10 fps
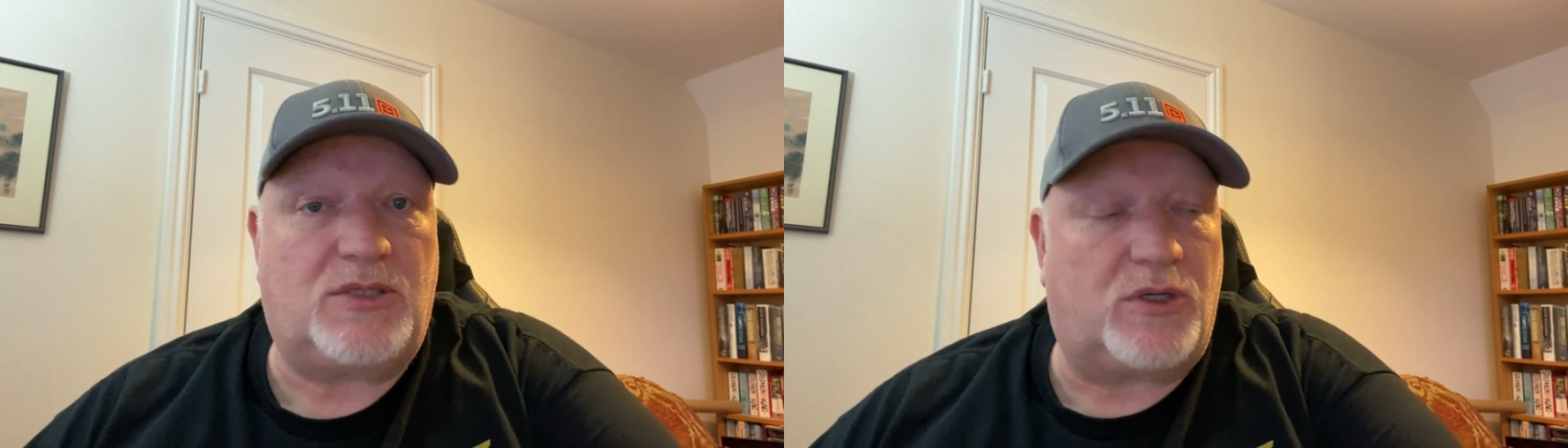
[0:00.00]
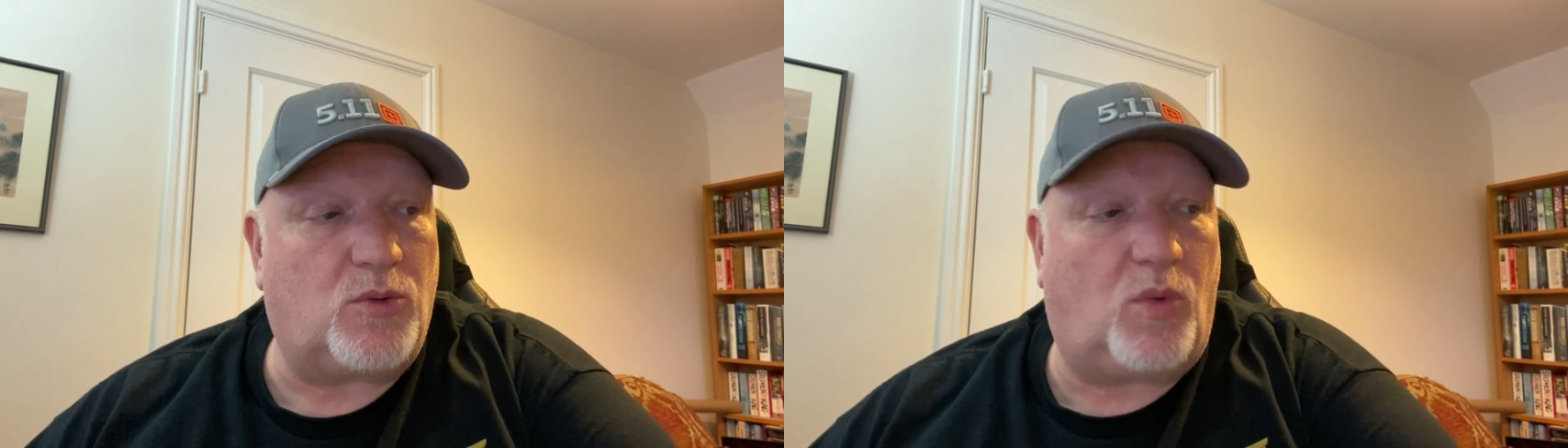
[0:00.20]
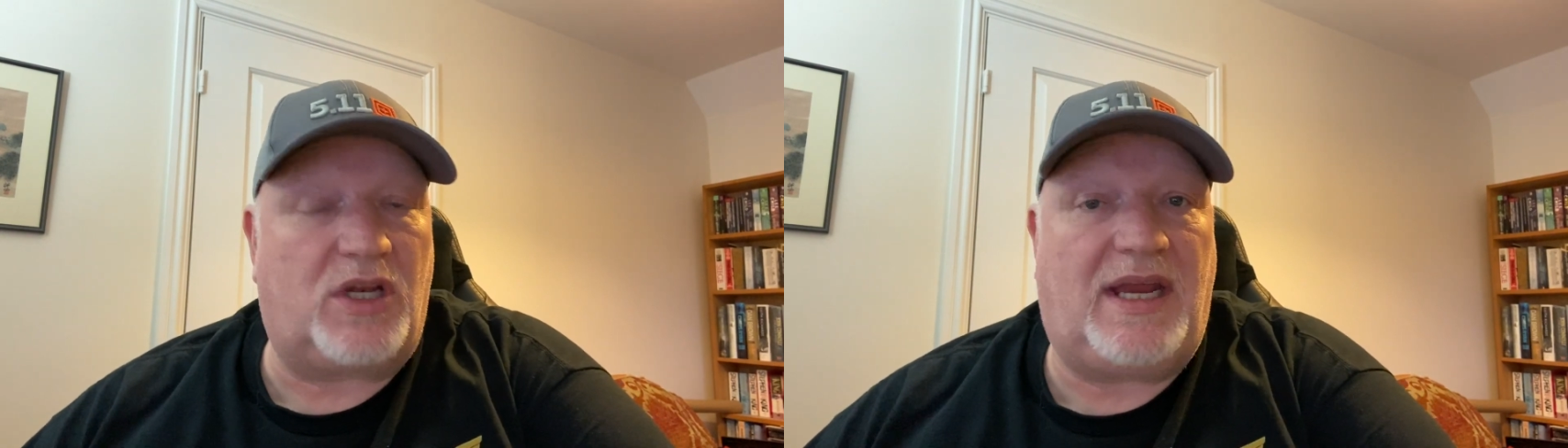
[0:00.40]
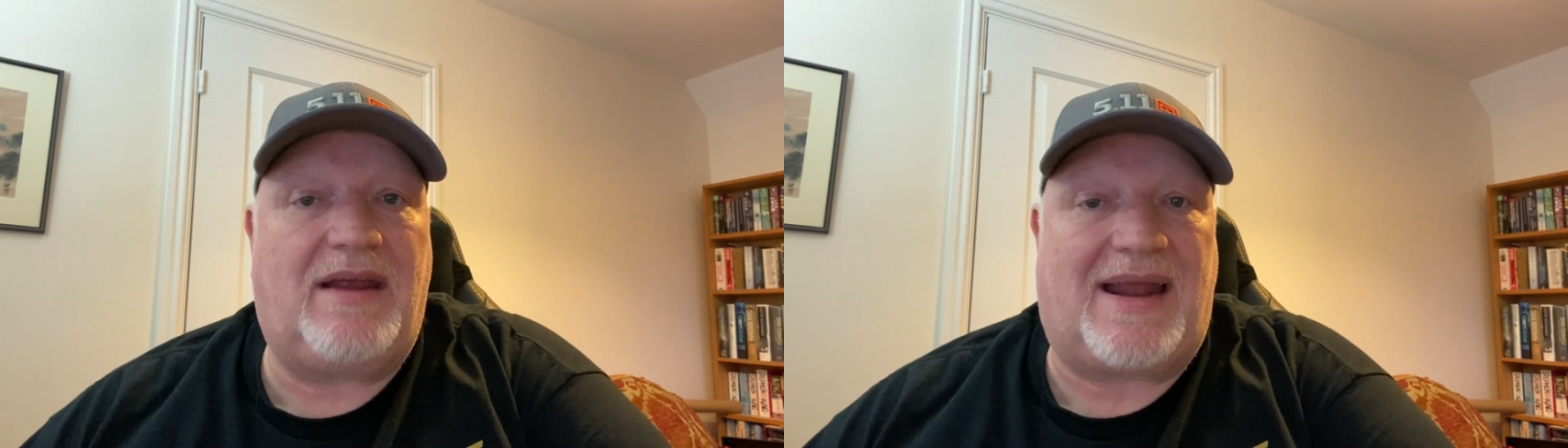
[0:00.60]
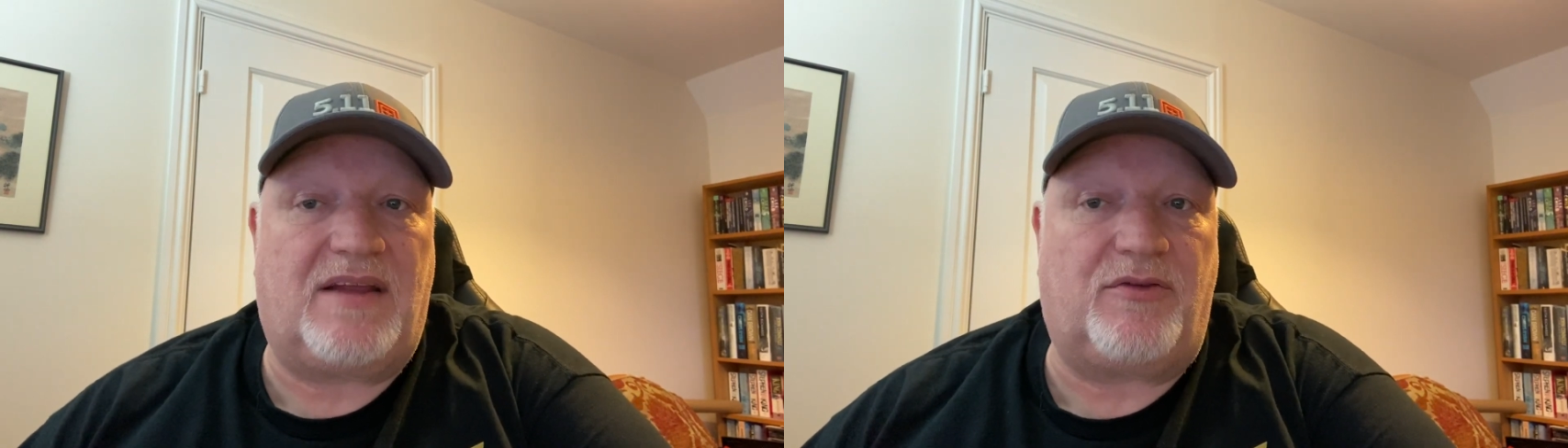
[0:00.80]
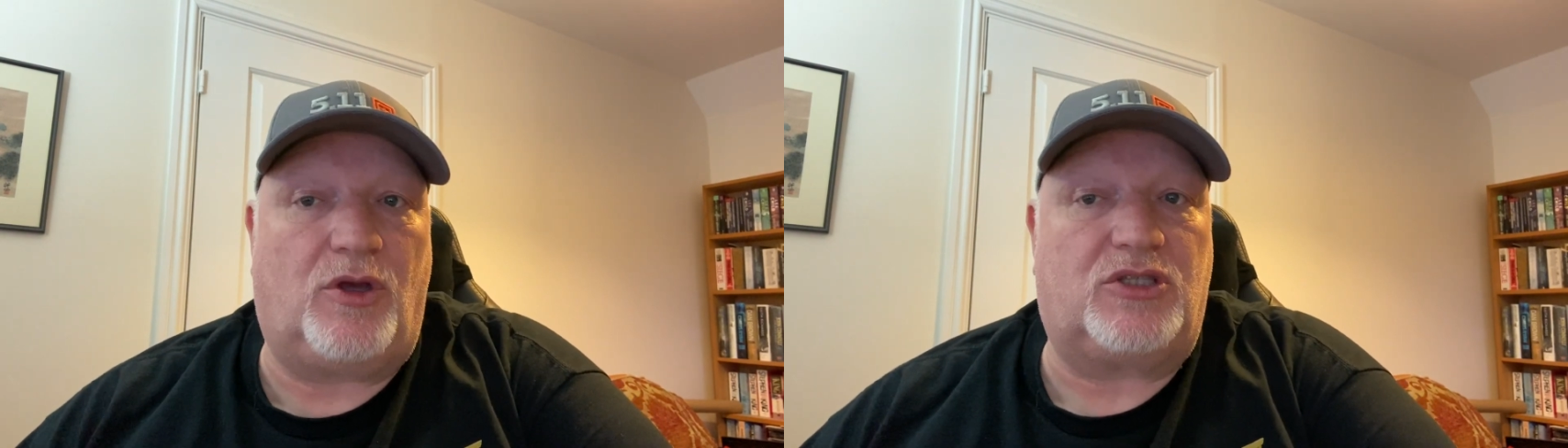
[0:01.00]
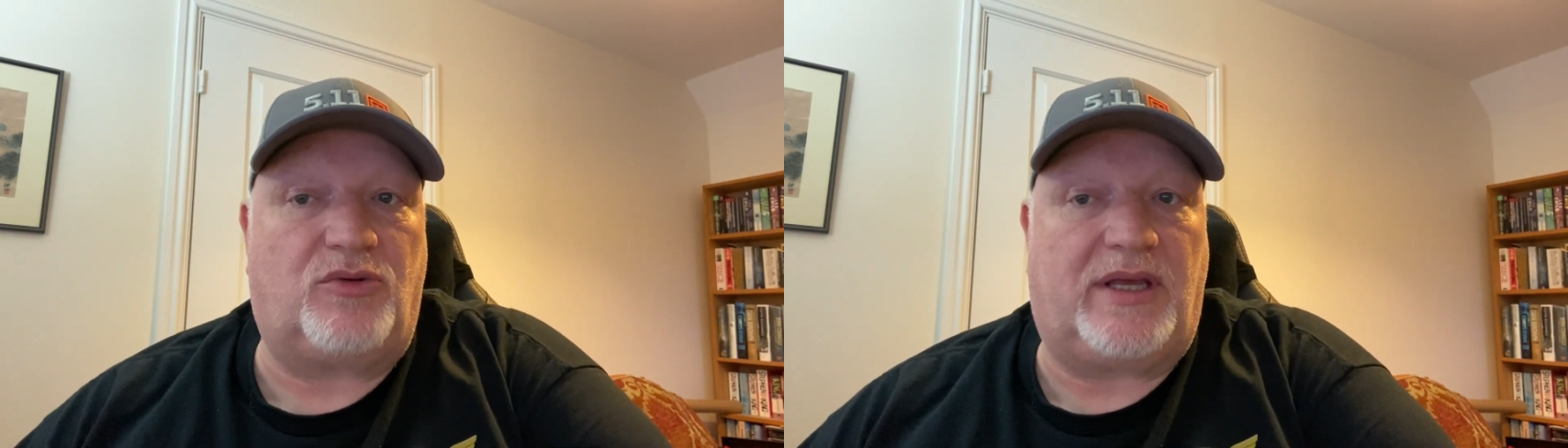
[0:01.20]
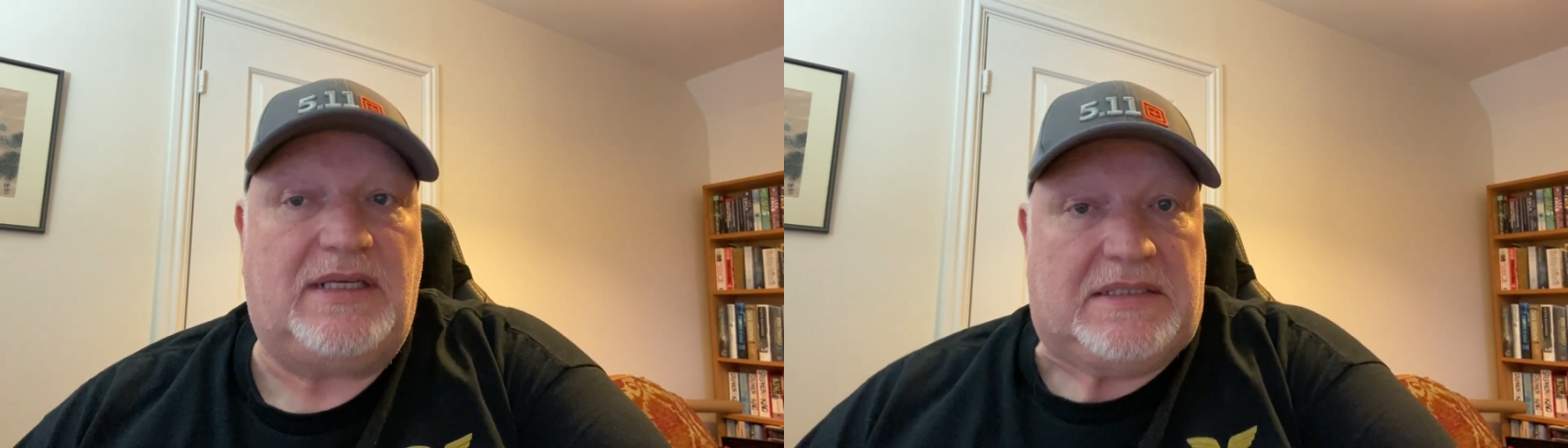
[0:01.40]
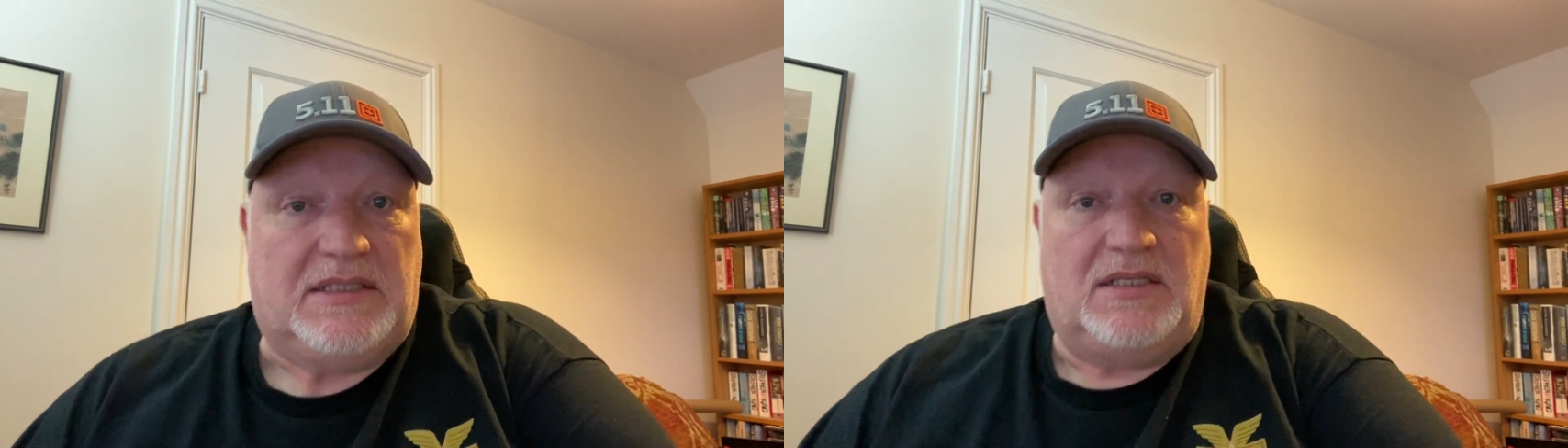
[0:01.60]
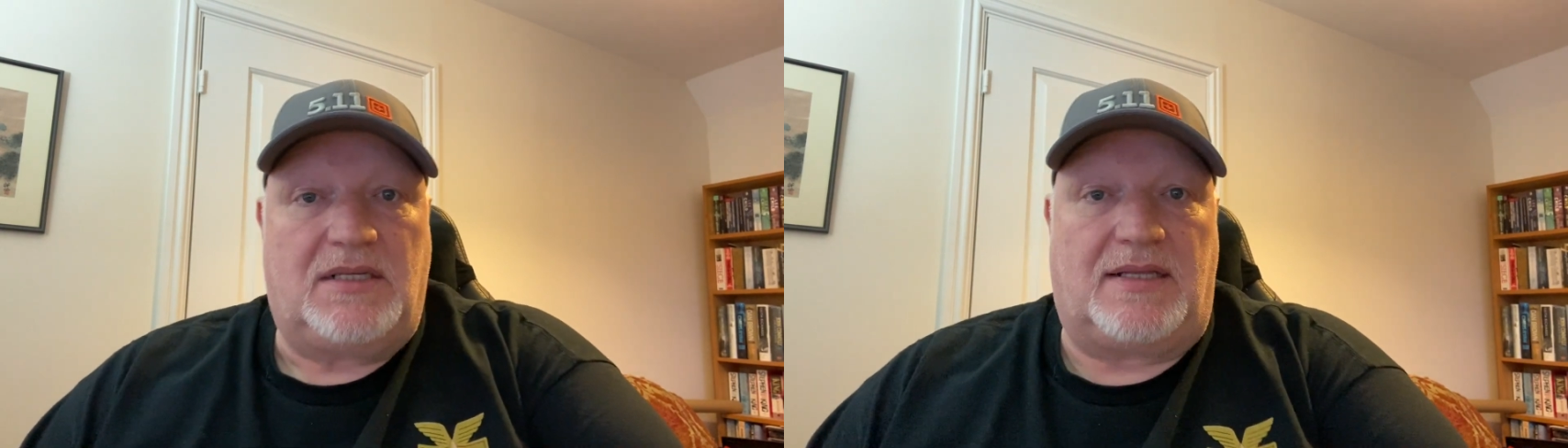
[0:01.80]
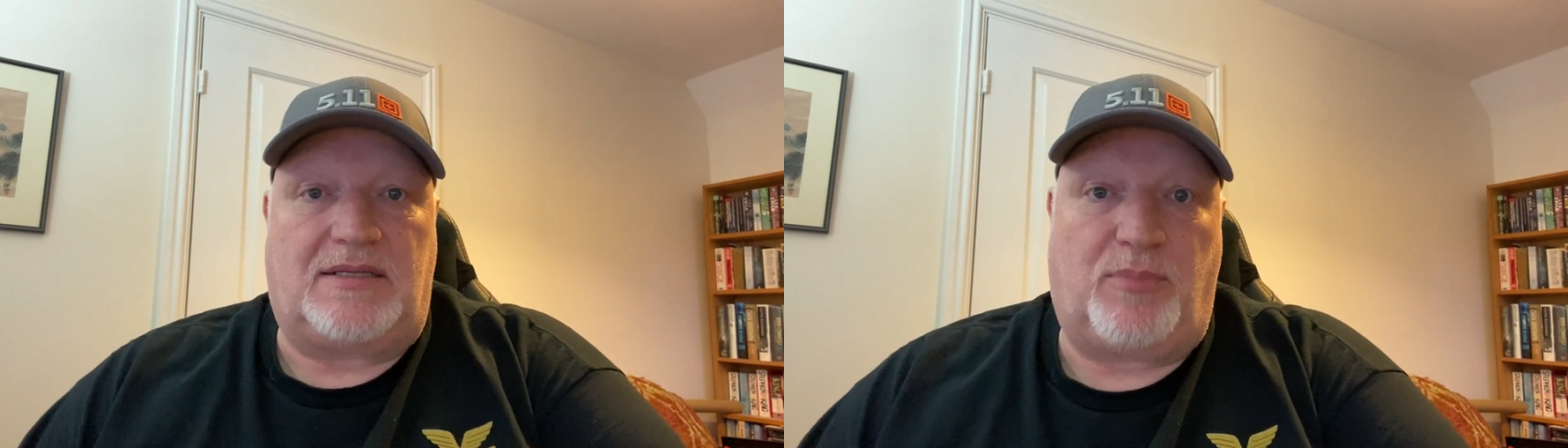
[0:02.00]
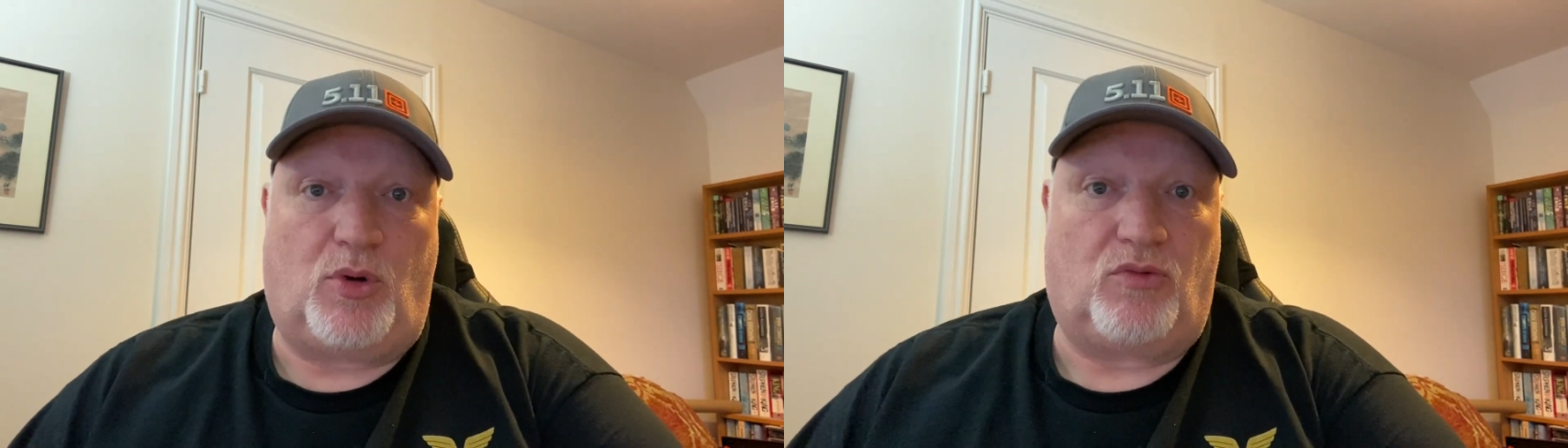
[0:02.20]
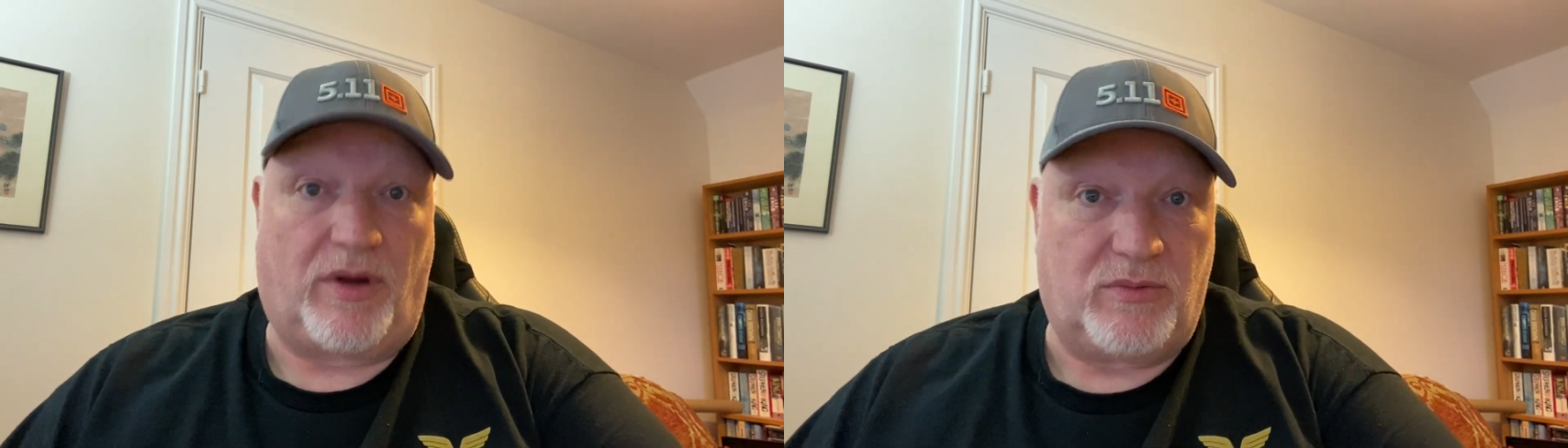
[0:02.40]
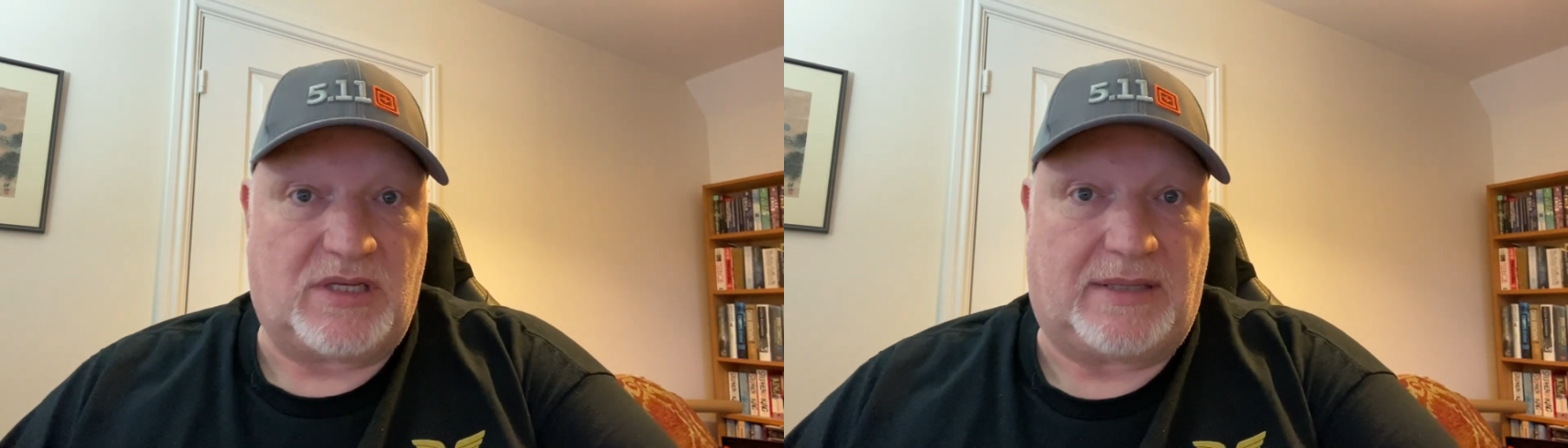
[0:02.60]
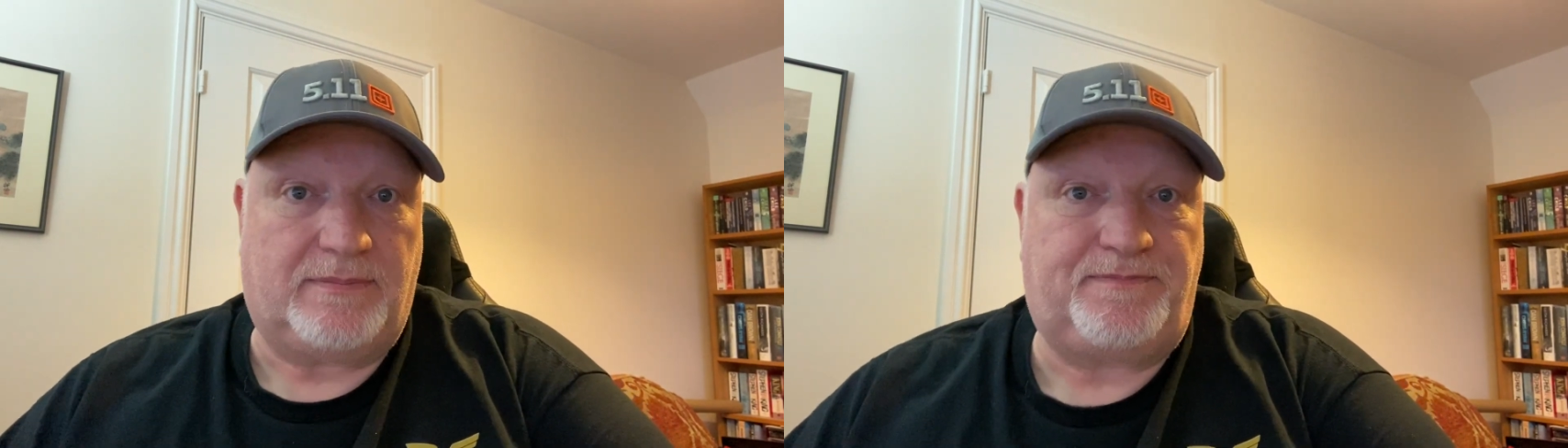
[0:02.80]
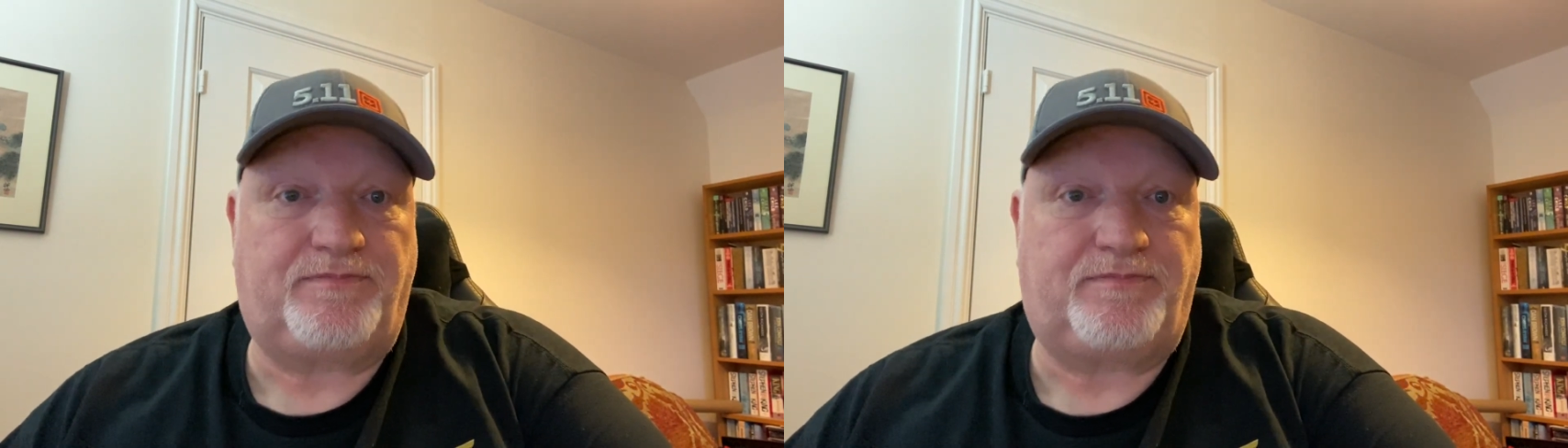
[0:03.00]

So it's a 1-year anniversary since I bought Rosie,